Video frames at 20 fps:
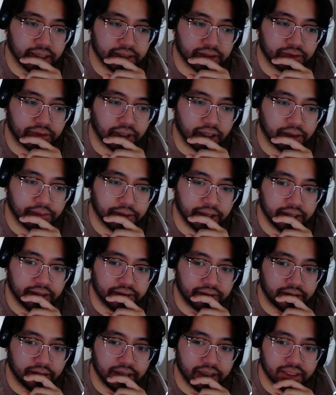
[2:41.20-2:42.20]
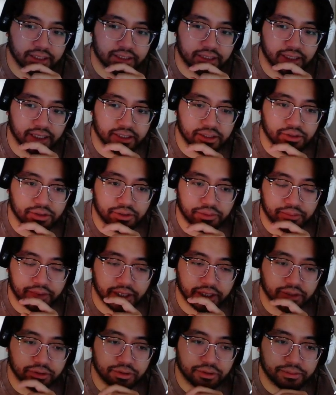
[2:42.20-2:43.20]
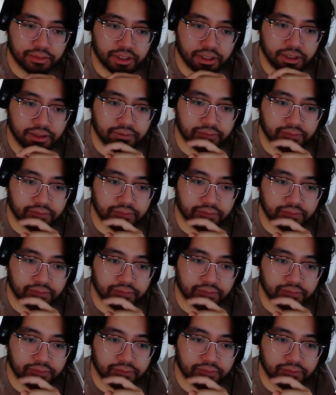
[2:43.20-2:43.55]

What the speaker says: Growlmon, right? Let's say I do a PAILDRAMON.